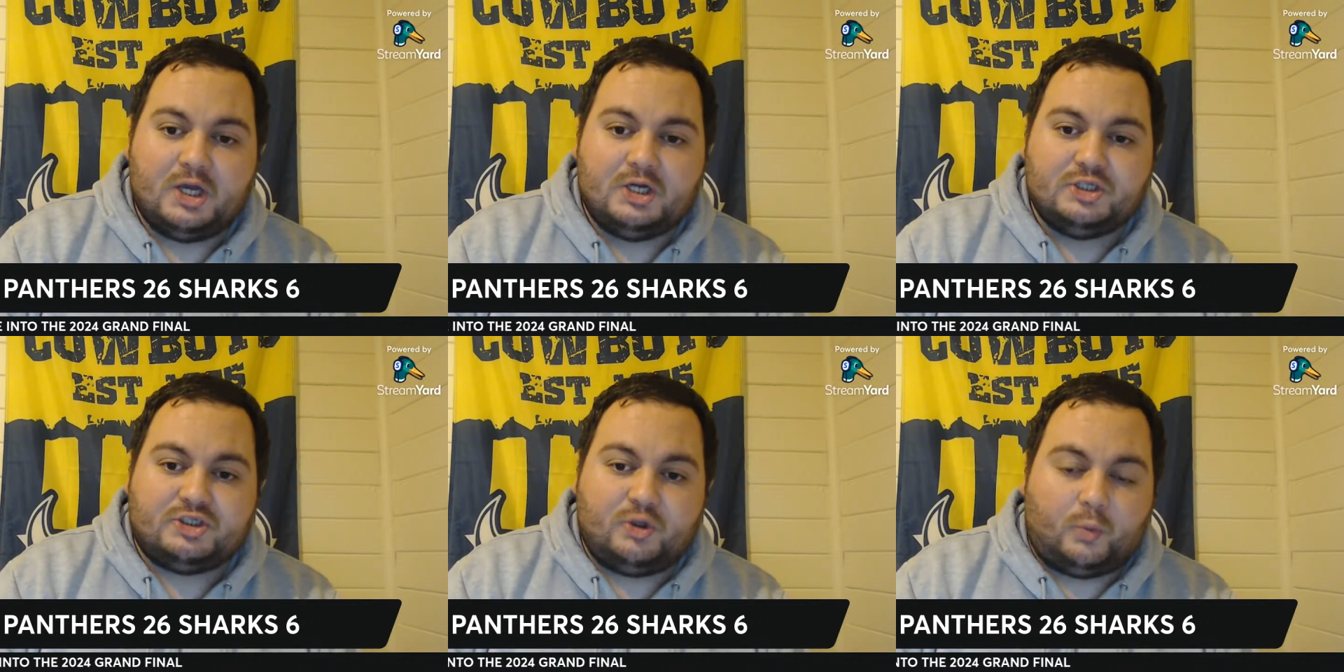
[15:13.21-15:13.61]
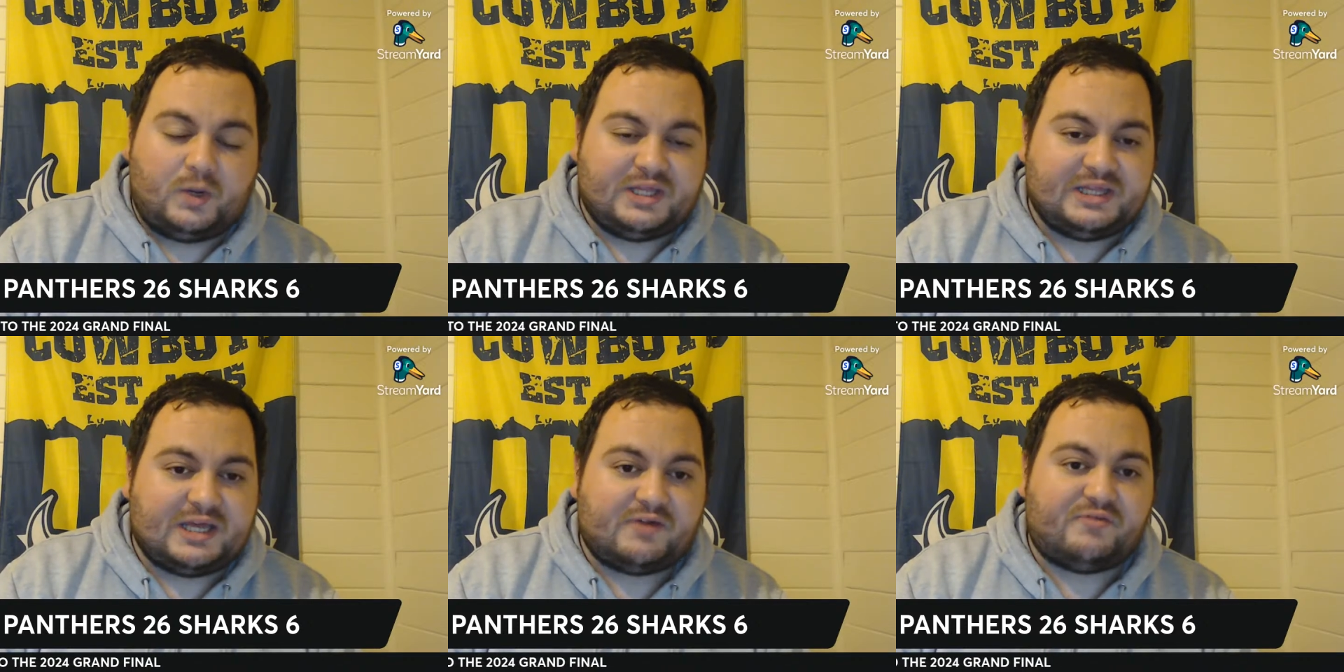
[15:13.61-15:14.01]
to
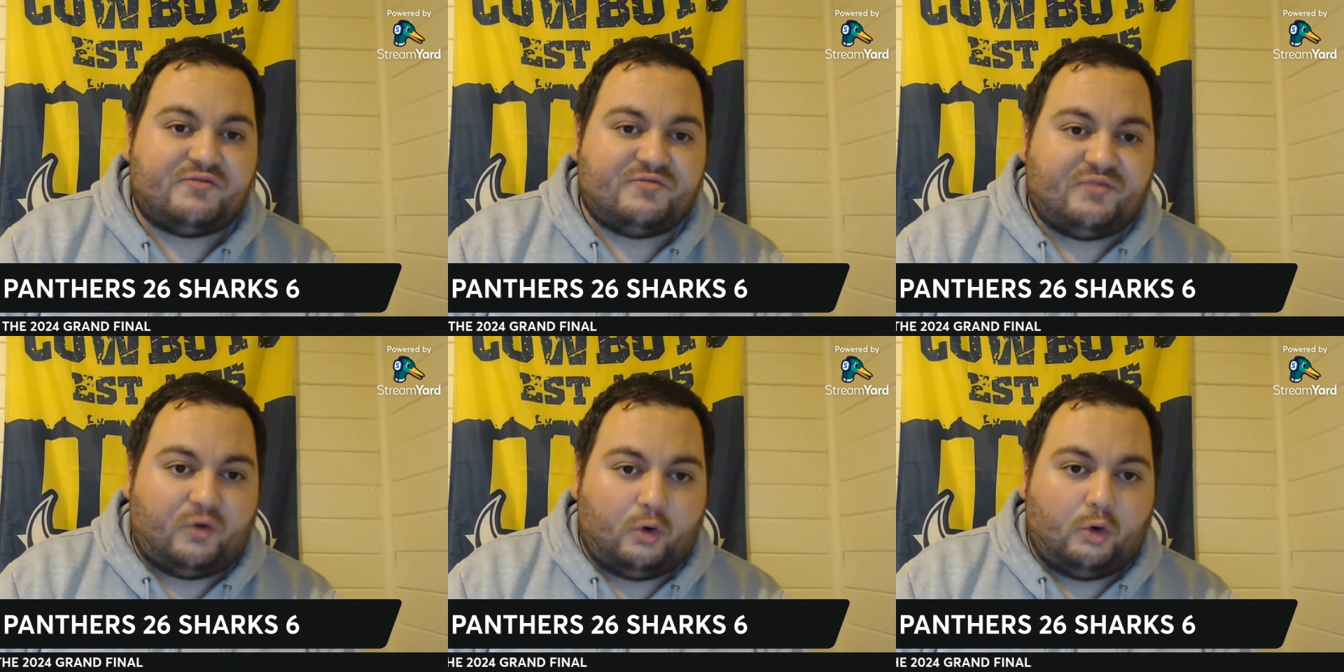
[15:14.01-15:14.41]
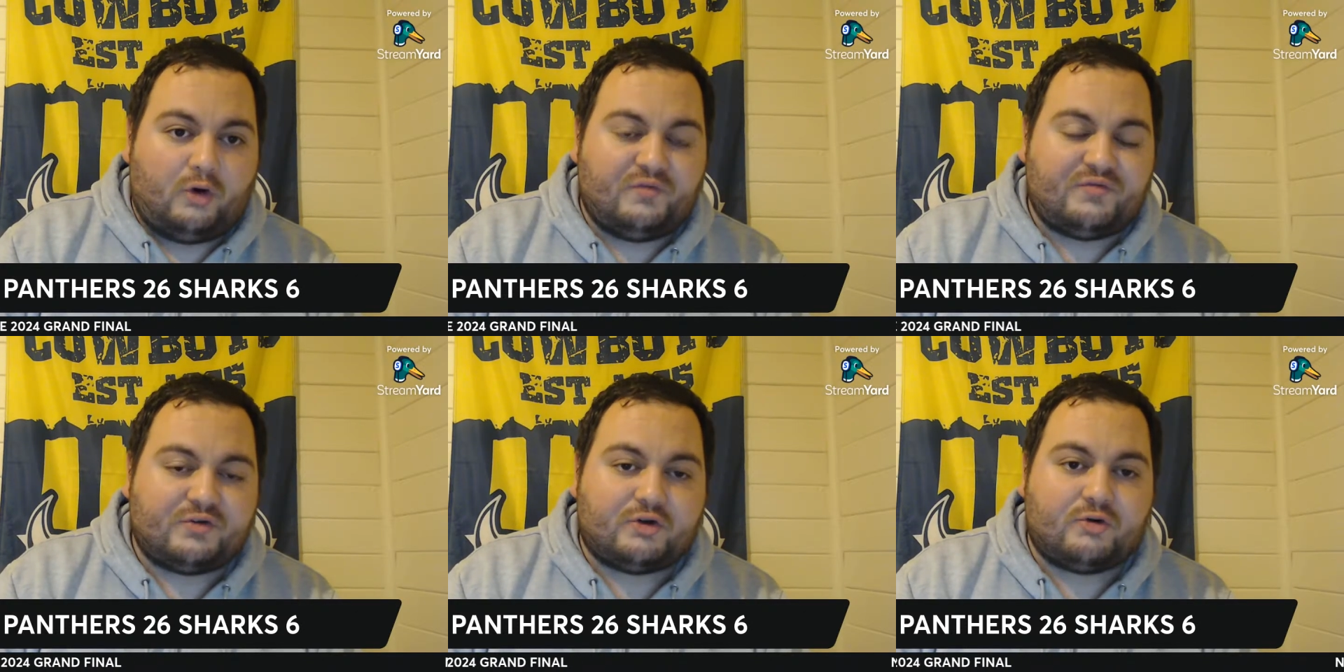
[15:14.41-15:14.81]
win their
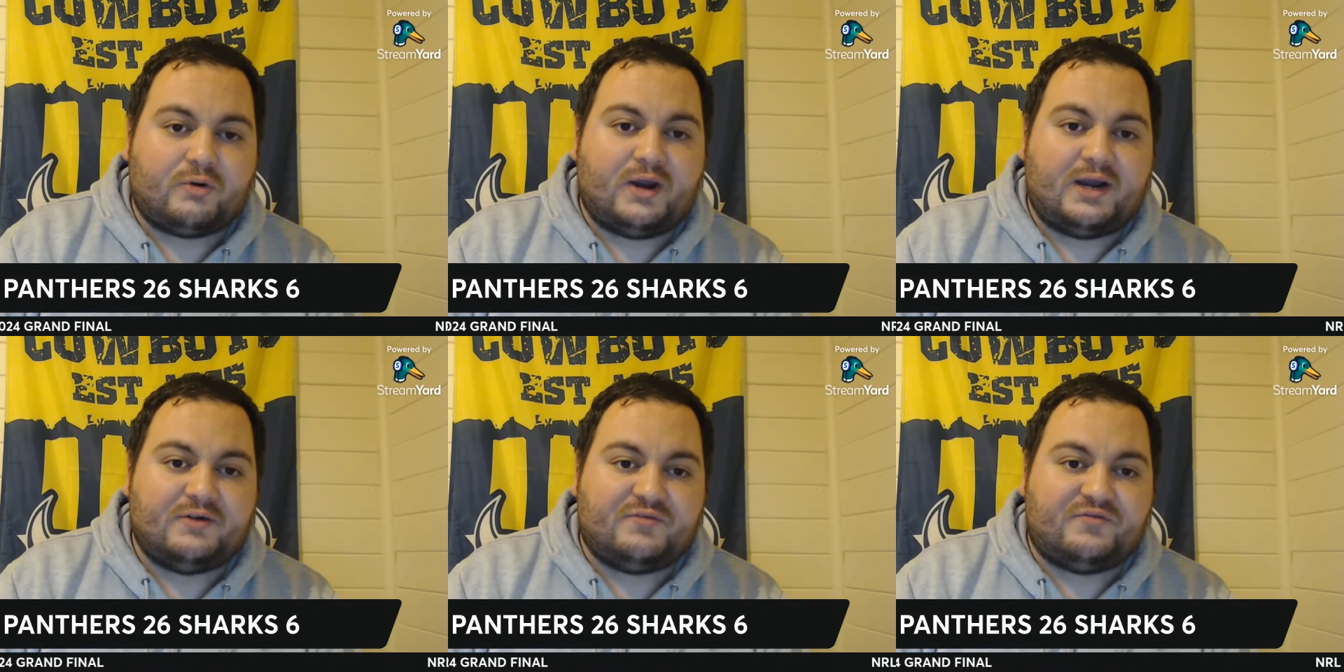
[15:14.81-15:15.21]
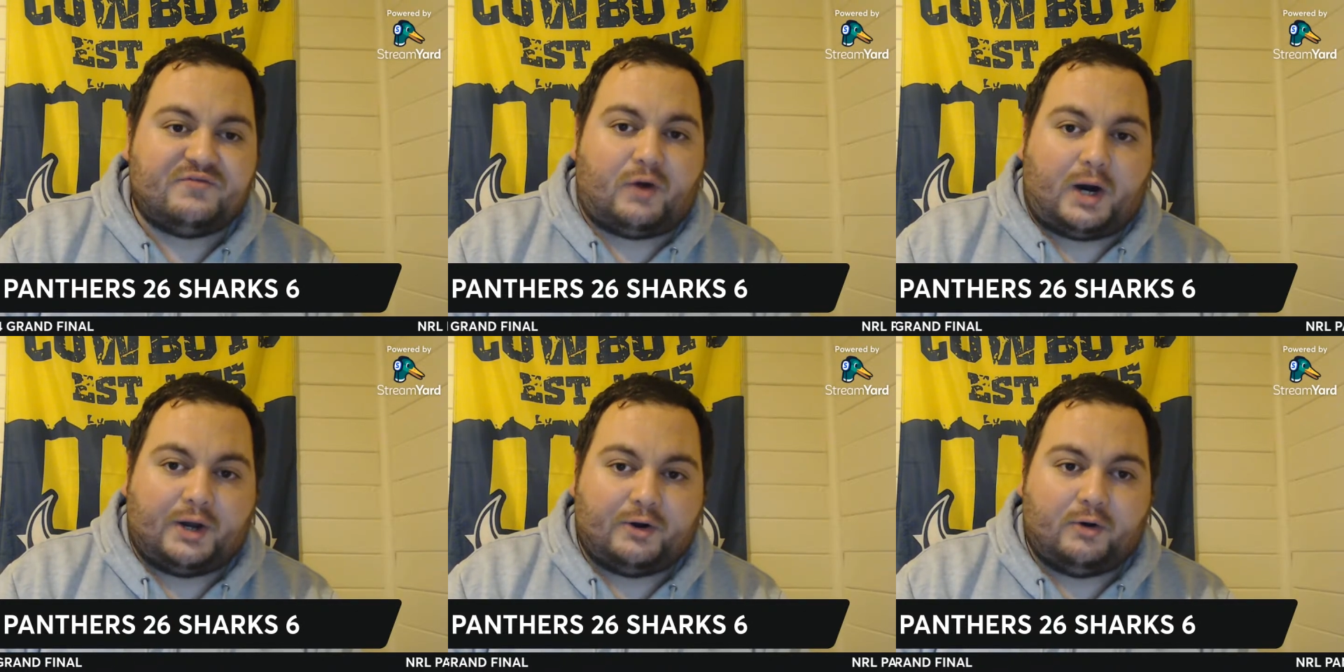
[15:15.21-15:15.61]
4th grand
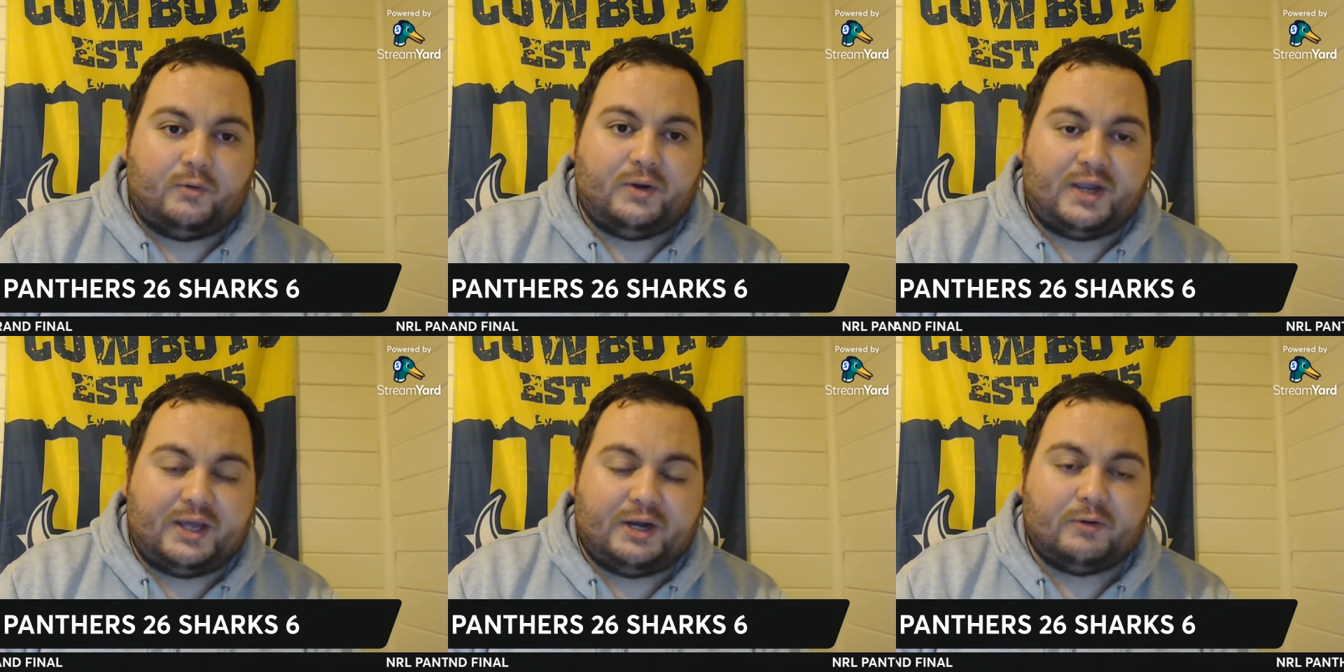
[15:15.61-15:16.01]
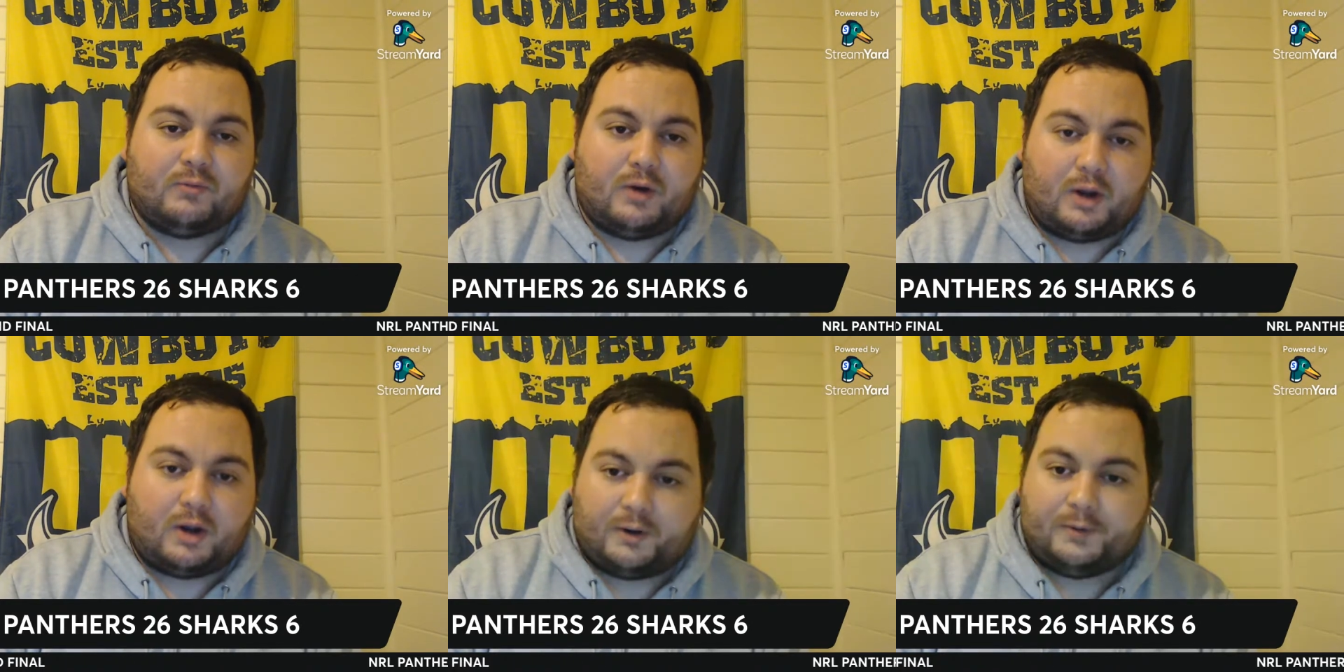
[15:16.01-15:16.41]
final in a
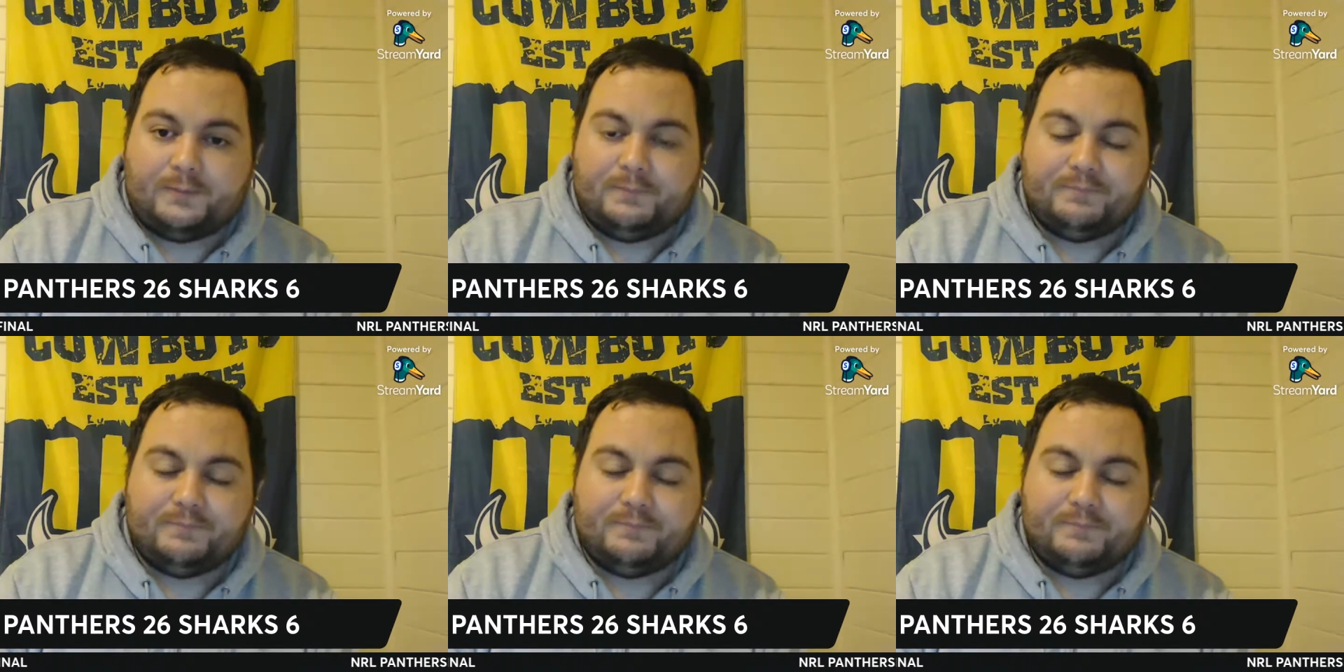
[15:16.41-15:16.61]
row.